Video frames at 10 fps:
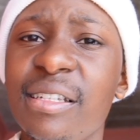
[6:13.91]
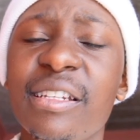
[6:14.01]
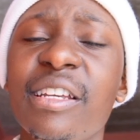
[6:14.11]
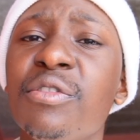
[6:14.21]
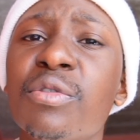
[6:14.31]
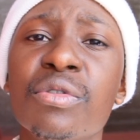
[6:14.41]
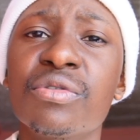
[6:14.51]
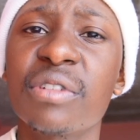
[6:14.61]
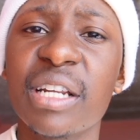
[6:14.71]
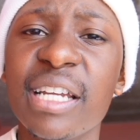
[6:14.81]
And then you're going
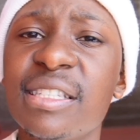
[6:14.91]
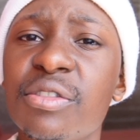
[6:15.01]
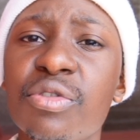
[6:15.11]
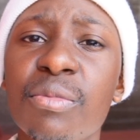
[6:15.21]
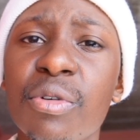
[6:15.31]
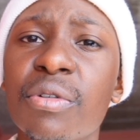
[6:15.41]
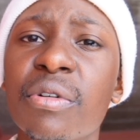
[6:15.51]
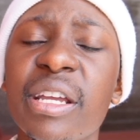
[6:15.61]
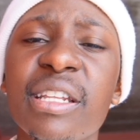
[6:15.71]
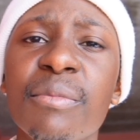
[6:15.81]
to write tomorrow
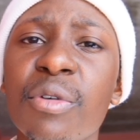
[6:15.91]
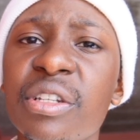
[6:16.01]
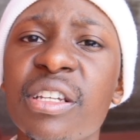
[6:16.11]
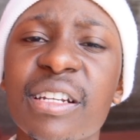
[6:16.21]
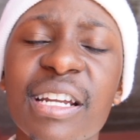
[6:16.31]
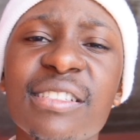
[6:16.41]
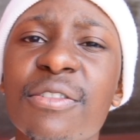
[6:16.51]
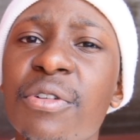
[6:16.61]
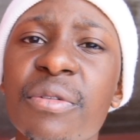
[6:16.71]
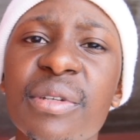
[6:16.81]
at the morning, write
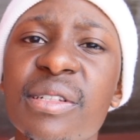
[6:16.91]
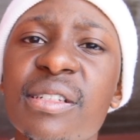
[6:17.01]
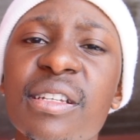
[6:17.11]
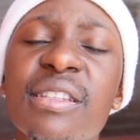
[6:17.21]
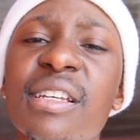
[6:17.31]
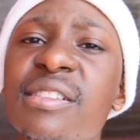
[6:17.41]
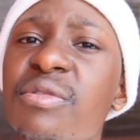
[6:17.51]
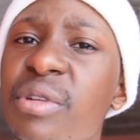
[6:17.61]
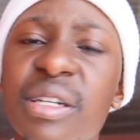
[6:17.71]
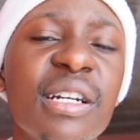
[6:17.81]
economics. It doesn't
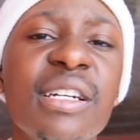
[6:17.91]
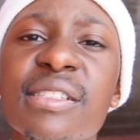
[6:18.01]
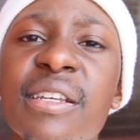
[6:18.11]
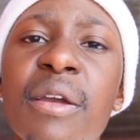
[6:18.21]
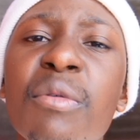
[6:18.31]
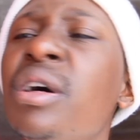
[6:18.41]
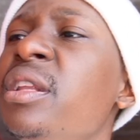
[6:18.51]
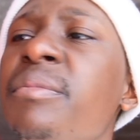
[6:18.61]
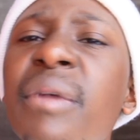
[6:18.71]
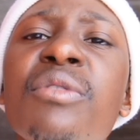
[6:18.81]
work, guys. Well,
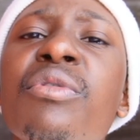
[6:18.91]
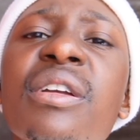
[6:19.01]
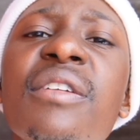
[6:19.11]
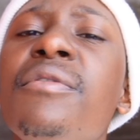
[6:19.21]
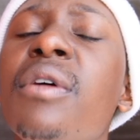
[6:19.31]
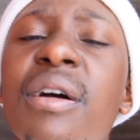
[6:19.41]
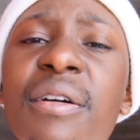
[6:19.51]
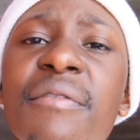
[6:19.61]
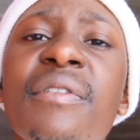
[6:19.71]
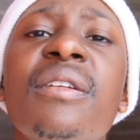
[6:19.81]
it might work if you are
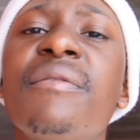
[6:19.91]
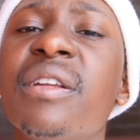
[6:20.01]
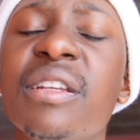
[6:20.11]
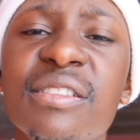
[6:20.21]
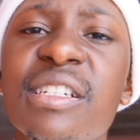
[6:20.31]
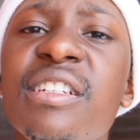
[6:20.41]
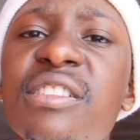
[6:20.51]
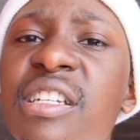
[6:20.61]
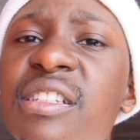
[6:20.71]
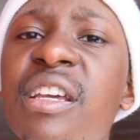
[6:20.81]
very, very
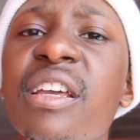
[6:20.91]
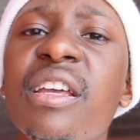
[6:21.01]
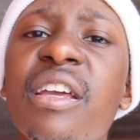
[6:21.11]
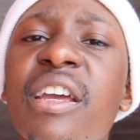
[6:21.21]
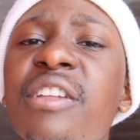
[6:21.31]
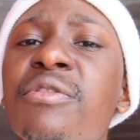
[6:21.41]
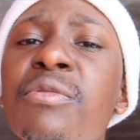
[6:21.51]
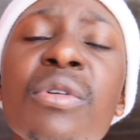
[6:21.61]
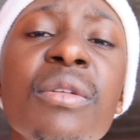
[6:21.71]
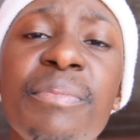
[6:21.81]
intelligent and you
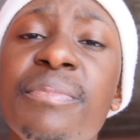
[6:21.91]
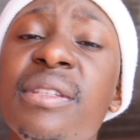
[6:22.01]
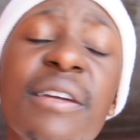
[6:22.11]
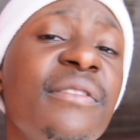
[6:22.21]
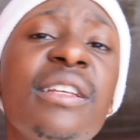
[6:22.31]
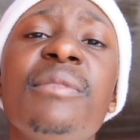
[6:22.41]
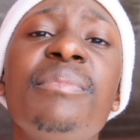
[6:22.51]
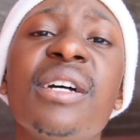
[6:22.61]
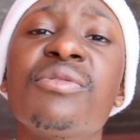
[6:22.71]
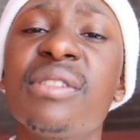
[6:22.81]
will definitely
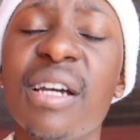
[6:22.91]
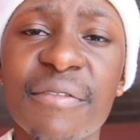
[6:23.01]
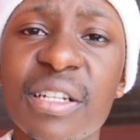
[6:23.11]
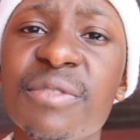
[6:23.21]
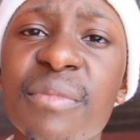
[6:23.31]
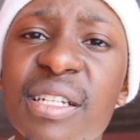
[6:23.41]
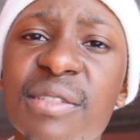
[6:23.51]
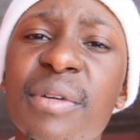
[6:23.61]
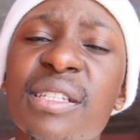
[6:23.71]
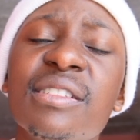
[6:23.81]
pass with average marks.
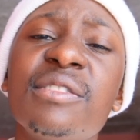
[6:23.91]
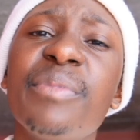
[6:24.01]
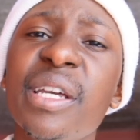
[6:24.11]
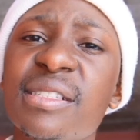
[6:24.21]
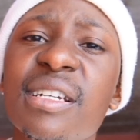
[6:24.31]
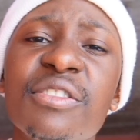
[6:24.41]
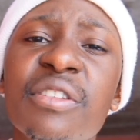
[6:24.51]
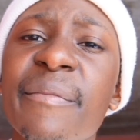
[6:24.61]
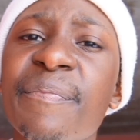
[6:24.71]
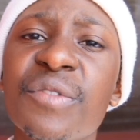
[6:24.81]
But it's best that
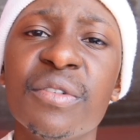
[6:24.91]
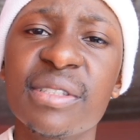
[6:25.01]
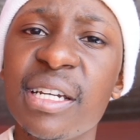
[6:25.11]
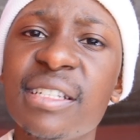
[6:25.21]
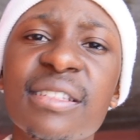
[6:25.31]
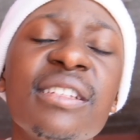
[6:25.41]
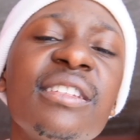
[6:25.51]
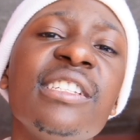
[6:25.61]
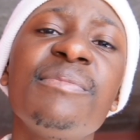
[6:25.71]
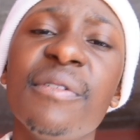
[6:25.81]
you study 3
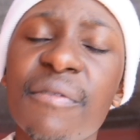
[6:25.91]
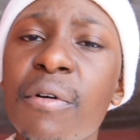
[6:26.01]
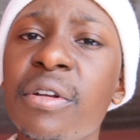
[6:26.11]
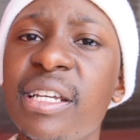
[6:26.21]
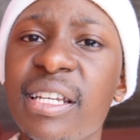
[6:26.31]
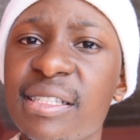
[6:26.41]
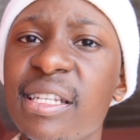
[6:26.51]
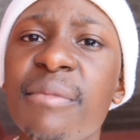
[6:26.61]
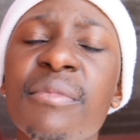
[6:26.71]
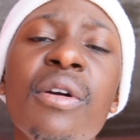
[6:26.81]
days before the
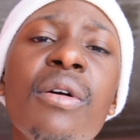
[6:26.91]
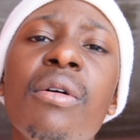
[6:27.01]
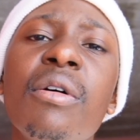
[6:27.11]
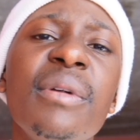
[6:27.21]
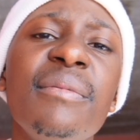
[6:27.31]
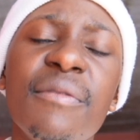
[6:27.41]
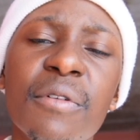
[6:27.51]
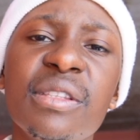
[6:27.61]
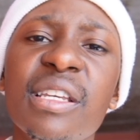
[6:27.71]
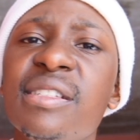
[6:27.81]
exam or maybe
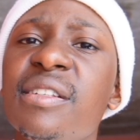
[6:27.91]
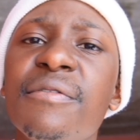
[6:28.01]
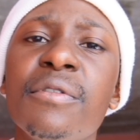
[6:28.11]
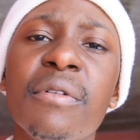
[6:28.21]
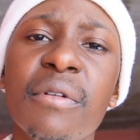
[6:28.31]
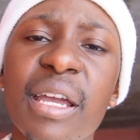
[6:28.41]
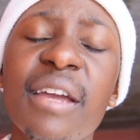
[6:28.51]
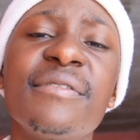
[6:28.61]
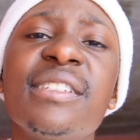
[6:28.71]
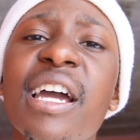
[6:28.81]
4 days if you
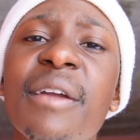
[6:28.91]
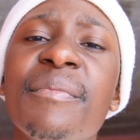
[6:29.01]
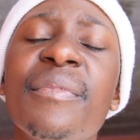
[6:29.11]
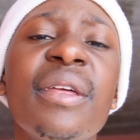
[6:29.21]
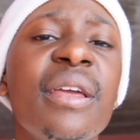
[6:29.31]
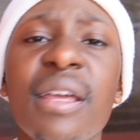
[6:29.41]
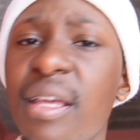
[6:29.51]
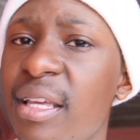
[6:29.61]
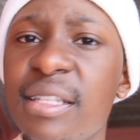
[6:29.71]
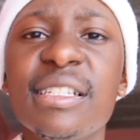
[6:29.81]
have time.
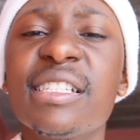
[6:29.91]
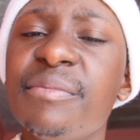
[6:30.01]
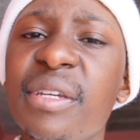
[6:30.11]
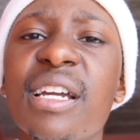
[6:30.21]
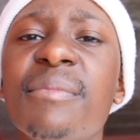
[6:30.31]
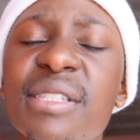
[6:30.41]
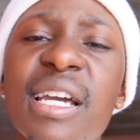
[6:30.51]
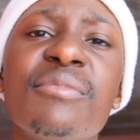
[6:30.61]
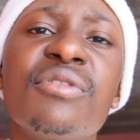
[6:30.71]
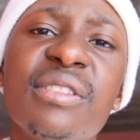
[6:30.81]
Just make up
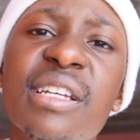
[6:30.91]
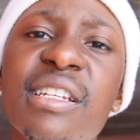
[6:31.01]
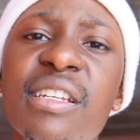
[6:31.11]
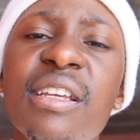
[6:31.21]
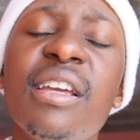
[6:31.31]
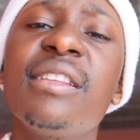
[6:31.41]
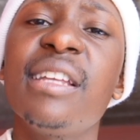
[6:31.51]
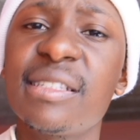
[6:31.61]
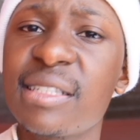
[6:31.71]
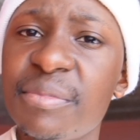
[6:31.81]
time to study
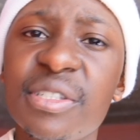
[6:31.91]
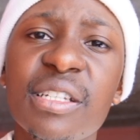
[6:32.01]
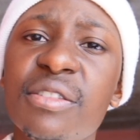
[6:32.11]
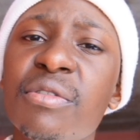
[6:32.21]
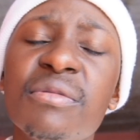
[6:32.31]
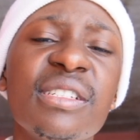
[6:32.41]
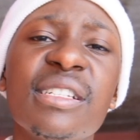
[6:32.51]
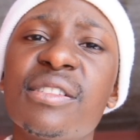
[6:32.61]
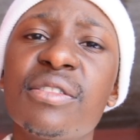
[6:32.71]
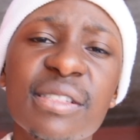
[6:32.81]
that subject. Don't
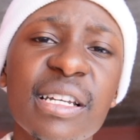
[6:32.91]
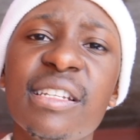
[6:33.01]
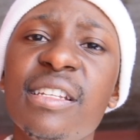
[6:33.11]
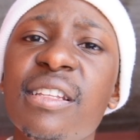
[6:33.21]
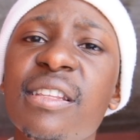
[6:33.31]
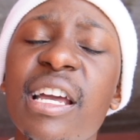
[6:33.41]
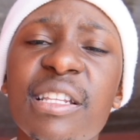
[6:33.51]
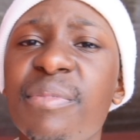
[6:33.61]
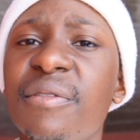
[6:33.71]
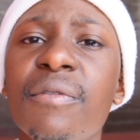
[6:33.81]
just study
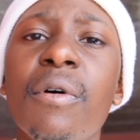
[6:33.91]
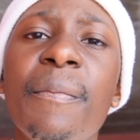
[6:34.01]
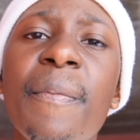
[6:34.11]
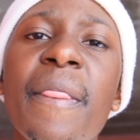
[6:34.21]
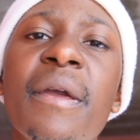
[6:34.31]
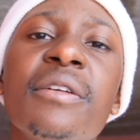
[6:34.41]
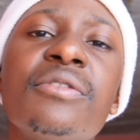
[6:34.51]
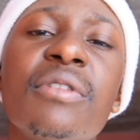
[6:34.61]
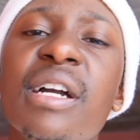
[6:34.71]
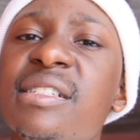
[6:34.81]
night before.
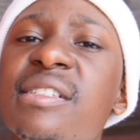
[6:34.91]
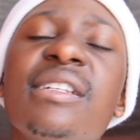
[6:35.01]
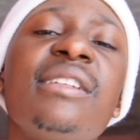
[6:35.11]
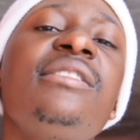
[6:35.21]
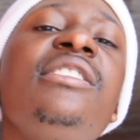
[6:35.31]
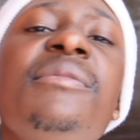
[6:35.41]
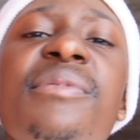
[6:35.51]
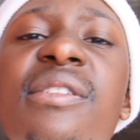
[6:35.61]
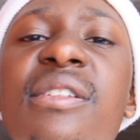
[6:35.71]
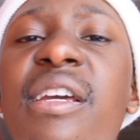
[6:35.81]
So guys, these are the
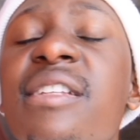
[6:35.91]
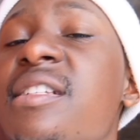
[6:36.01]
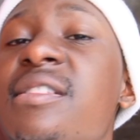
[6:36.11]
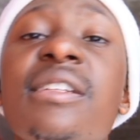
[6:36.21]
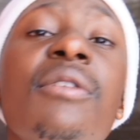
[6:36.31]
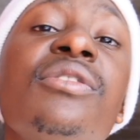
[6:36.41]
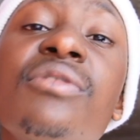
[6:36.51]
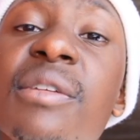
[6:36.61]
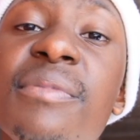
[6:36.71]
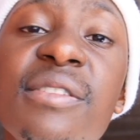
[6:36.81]
tips. As I said, I want to
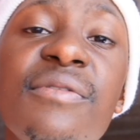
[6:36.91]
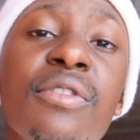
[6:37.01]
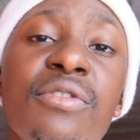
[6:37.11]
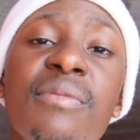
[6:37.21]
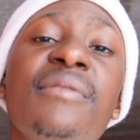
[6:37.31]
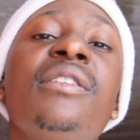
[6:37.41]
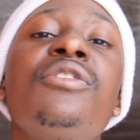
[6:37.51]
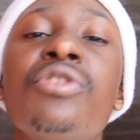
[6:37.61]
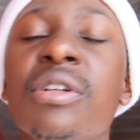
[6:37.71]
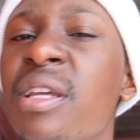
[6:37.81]
keep this video to be very
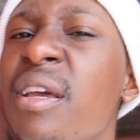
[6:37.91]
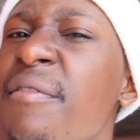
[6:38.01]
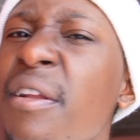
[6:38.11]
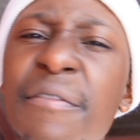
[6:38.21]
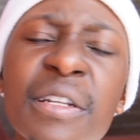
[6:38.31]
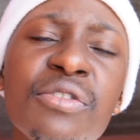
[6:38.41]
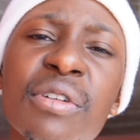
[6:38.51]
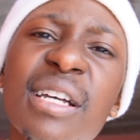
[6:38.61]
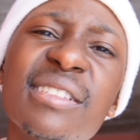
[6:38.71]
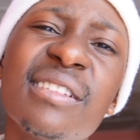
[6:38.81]
short. Feel free
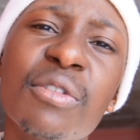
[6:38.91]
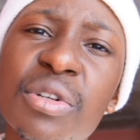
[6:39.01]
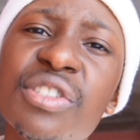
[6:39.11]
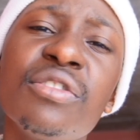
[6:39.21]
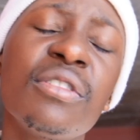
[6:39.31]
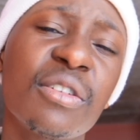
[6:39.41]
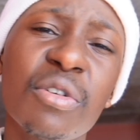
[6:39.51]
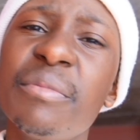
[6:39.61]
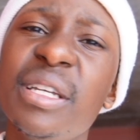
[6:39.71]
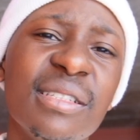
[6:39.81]
to ask the question on the
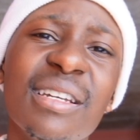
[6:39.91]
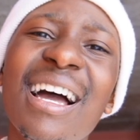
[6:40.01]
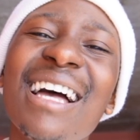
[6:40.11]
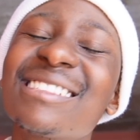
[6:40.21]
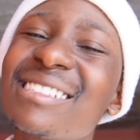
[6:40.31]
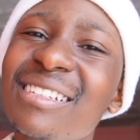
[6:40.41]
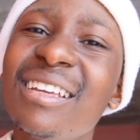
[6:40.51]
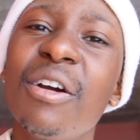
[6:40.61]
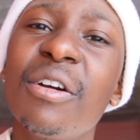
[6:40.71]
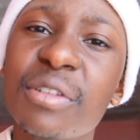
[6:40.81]
comment. Ask
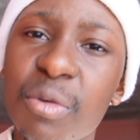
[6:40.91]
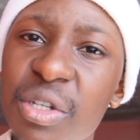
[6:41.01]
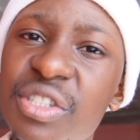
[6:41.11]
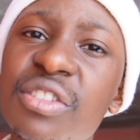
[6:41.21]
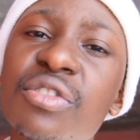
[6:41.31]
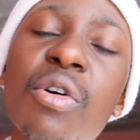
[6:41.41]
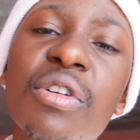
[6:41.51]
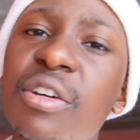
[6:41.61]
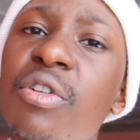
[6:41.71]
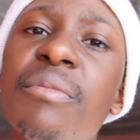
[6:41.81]
the questions on
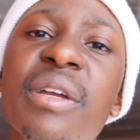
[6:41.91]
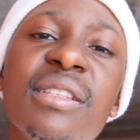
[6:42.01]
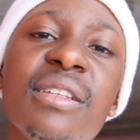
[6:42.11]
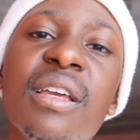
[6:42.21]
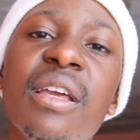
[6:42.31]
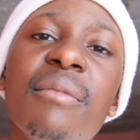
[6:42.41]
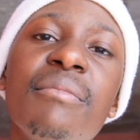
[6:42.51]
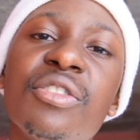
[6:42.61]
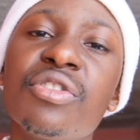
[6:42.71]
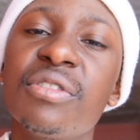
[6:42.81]
the comment.
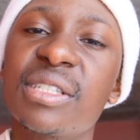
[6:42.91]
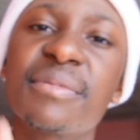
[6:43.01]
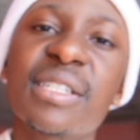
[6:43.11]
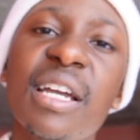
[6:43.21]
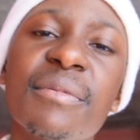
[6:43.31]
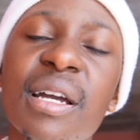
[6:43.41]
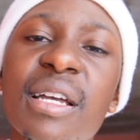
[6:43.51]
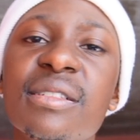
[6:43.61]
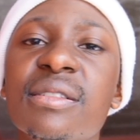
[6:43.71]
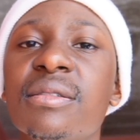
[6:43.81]
Make sure you subscribe,
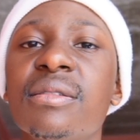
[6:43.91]
guys.